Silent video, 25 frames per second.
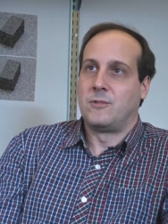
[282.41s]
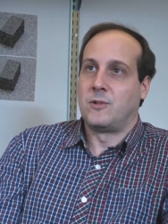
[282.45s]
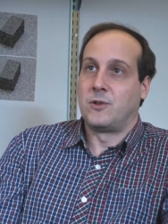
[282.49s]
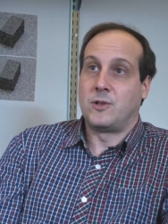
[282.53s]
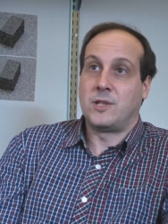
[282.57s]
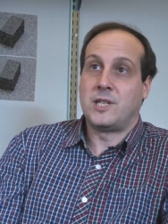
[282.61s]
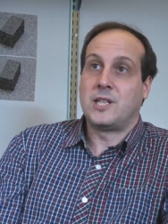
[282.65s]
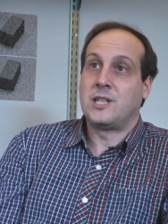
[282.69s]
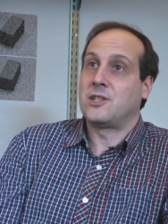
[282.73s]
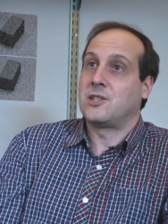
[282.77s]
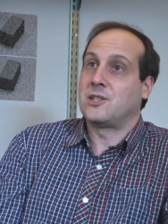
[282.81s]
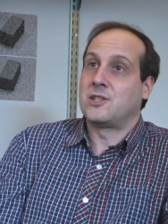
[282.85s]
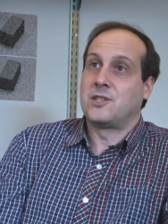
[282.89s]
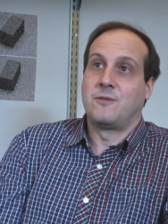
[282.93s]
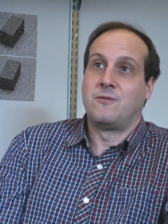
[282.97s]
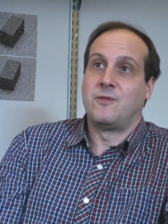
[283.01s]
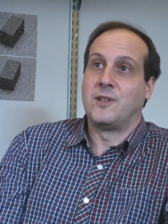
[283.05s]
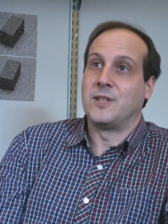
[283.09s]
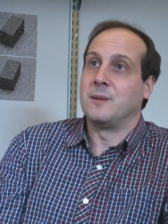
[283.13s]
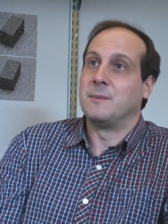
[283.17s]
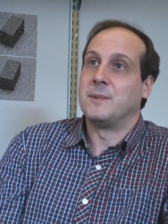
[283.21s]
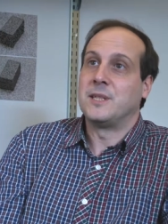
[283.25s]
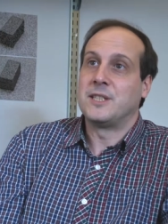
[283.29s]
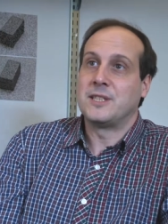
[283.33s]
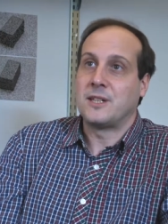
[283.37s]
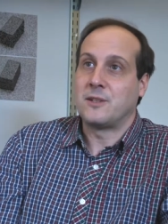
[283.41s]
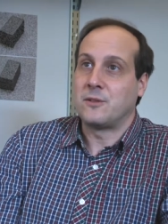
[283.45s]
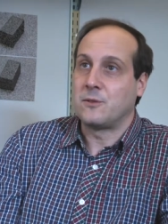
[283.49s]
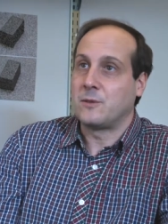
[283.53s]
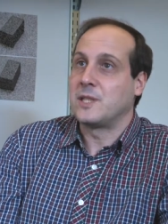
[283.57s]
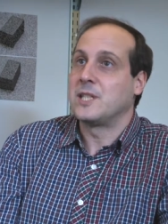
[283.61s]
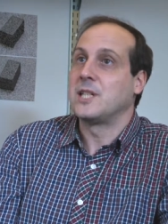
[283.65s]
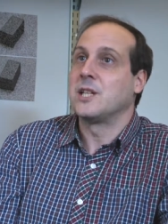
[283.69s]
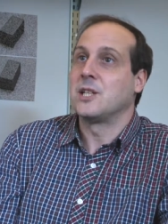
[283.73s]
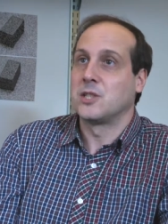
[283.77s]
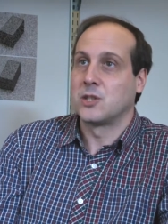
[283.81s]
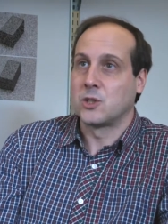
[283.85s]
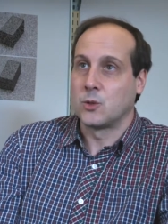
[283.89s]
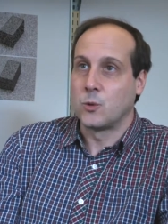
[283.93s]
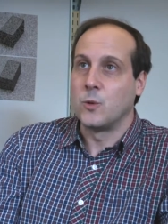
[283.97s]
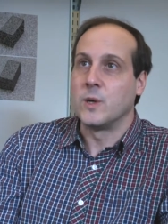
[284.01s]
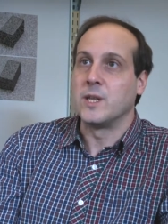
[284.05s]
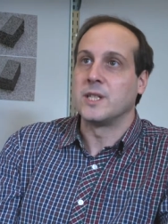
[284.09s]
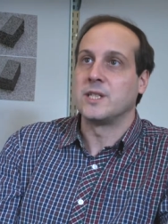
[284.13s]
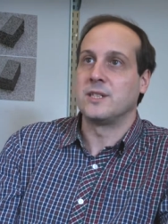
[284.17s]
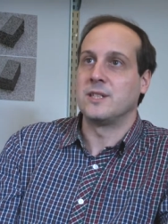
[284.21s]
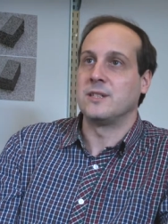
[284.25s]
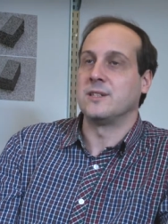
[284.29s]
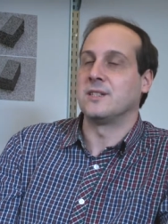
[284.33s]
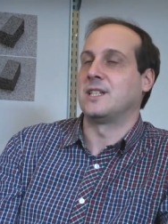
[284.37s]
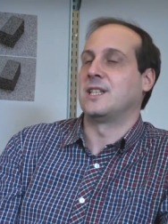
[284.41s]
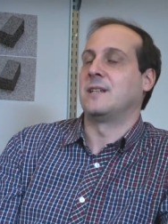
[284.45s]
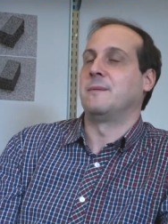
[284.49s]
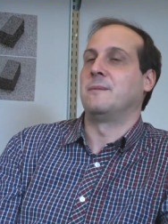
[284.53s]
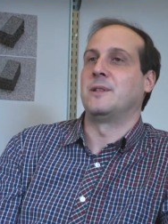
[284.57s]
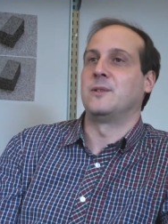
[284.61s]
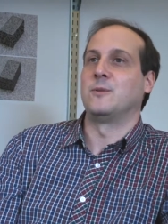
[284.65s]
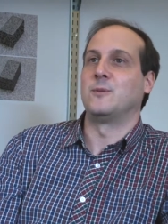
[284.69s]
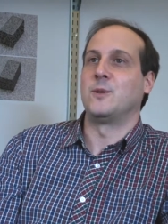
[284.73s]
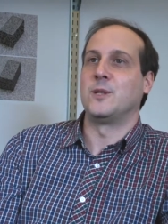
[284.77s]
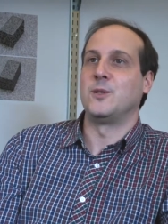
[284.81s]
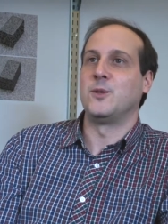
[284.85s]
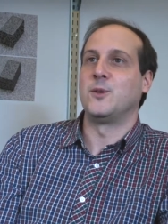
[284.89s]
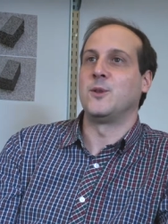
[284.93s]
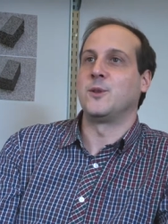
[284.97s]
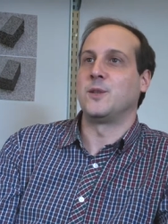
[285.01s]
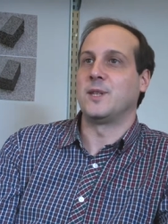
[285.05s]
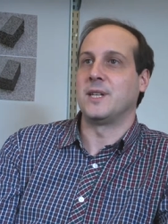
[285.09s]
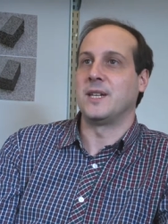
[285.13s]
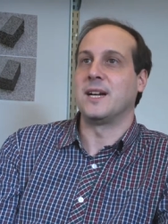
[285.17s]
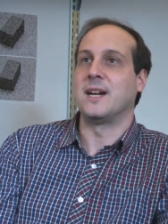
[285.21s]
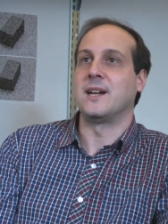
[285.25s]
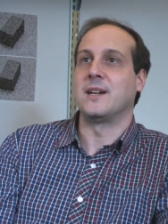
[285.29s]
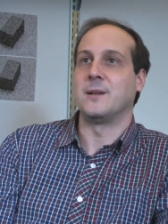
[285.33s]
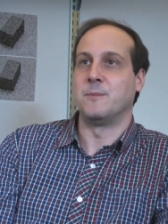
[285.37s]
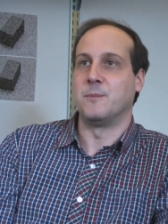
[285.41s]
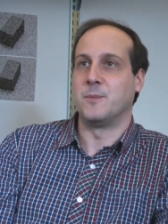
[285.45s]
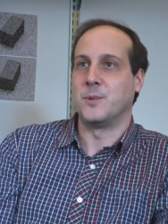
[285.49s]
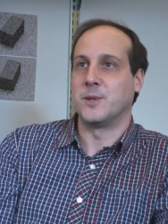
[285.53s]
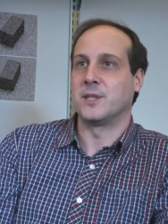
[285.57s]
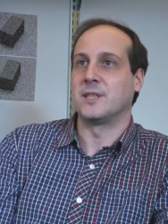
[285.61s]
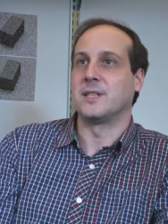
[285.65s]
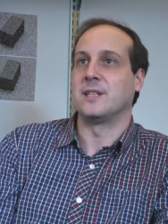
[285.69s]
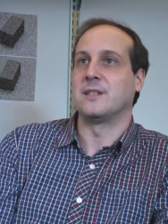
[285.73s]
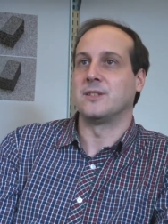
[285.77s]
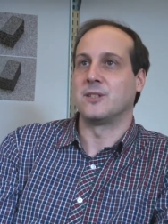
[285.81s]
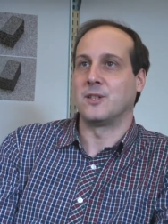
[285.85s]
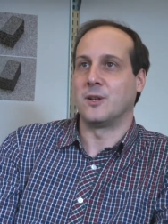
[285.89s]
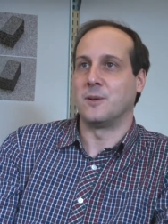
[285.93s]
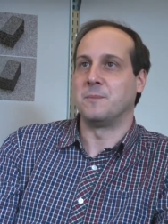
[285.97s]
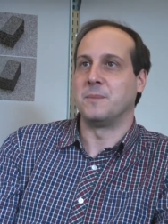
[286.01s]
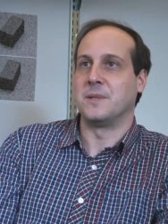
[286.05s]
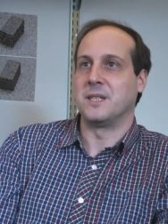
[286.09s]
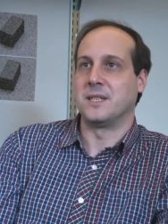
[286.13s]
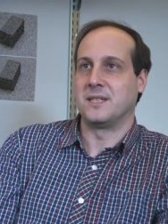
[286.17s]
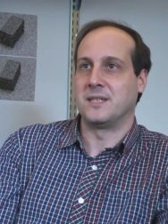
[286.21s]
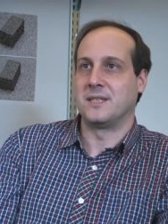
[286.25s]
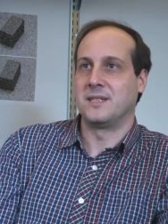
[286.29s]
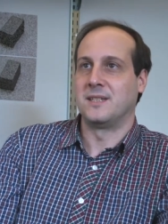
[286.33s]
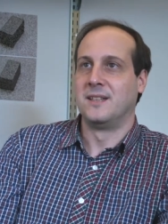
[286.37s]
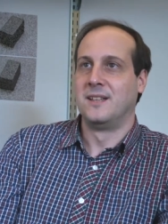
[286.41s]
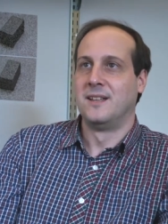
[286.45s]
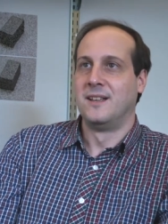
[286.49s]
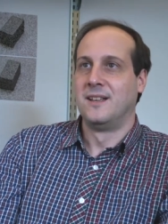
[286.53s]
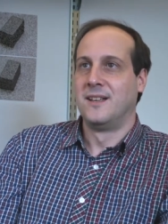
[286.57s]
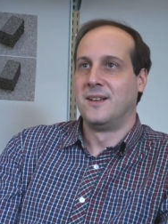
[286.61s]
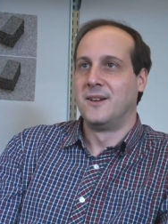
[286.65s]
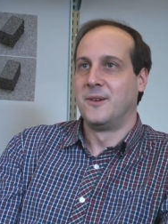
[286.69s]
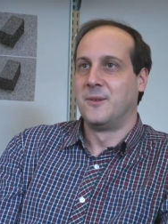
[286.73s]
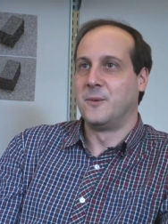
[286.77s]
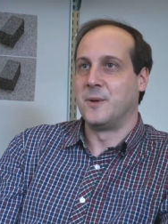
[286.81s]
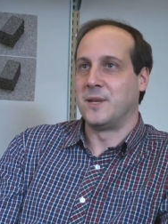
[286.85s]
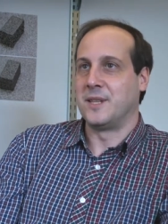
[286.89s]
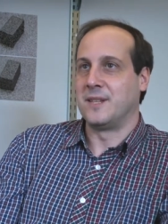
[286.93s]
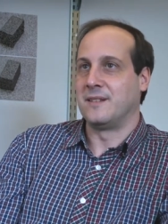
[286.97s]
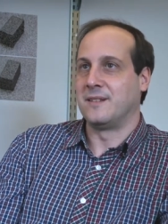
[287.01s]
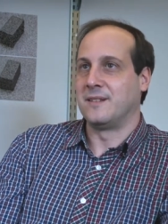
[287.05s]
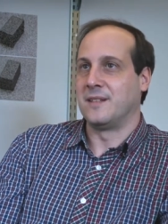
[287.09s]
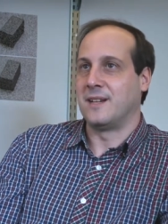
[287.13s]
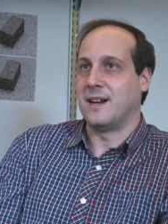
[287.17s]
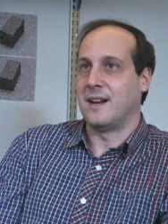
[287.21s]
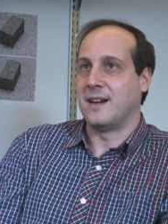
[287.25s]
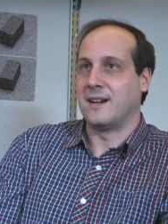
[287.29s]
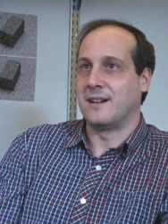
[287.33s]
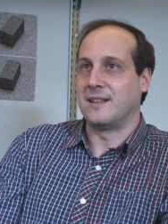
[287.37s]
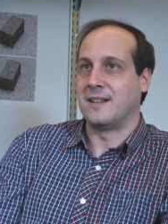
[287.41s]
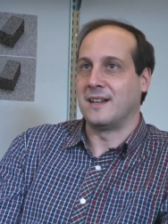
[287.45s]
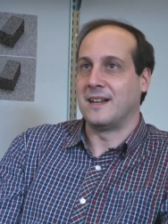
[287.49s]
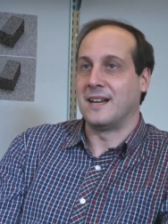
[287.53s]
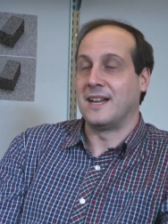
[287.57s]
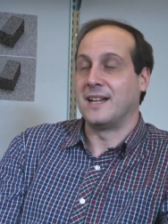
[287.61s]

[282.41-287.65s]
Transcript: research, fundamental research questions about what do you think are important topics within the area.